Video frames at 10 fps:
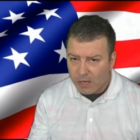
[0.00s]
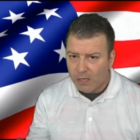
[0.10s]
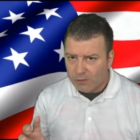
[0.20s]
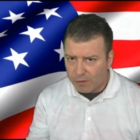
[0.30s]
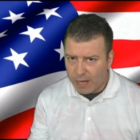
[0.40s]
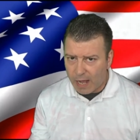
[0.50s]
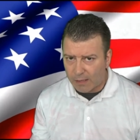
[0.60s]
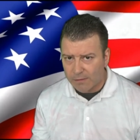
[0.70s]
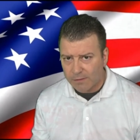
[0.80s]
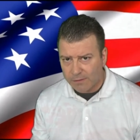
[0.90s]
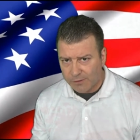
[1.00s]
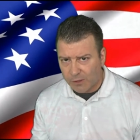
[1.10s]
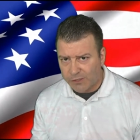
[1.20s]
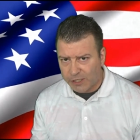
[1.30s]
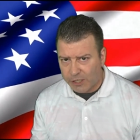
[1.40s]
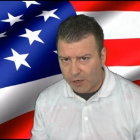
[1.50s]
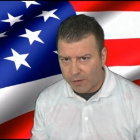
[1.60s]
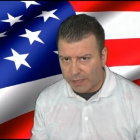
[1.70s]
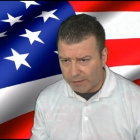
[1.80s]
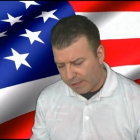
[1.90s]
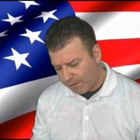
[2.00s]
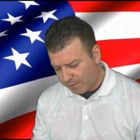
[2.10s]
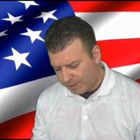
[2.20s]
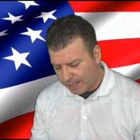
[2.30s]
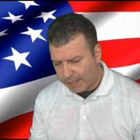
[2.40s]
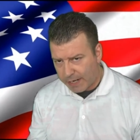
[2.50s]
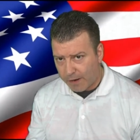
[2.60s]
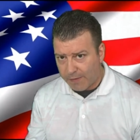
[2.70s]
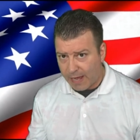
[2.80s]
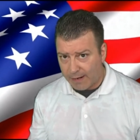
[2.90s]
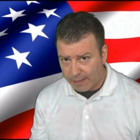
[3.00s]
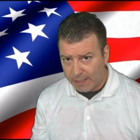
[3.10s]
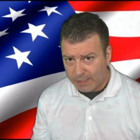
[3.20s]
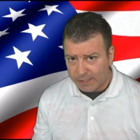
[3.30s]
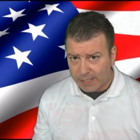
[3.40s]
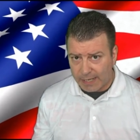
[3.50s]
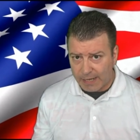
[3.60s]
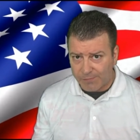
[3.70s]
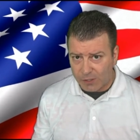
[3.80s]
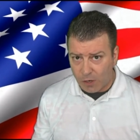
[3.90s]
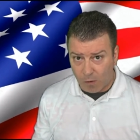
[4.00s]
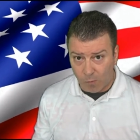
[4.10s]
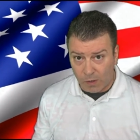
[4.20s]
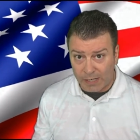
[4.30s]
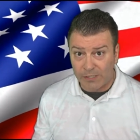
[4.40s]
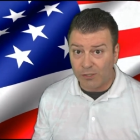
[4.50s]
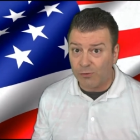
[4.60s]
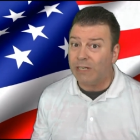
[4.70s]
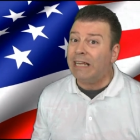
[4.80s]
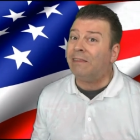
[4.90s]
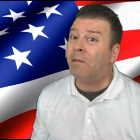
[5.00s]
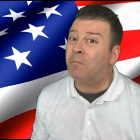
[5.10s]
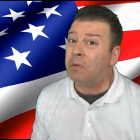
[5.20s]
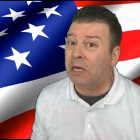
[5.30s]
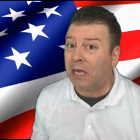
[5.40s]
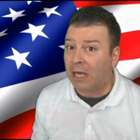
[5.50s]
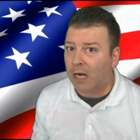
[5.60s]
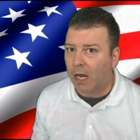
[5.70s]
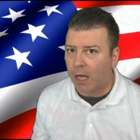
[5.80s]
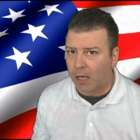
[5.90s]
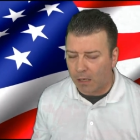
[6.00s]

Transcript: So yeah, Social Security will take care of that, just like FDR wanted to do it in the beginning.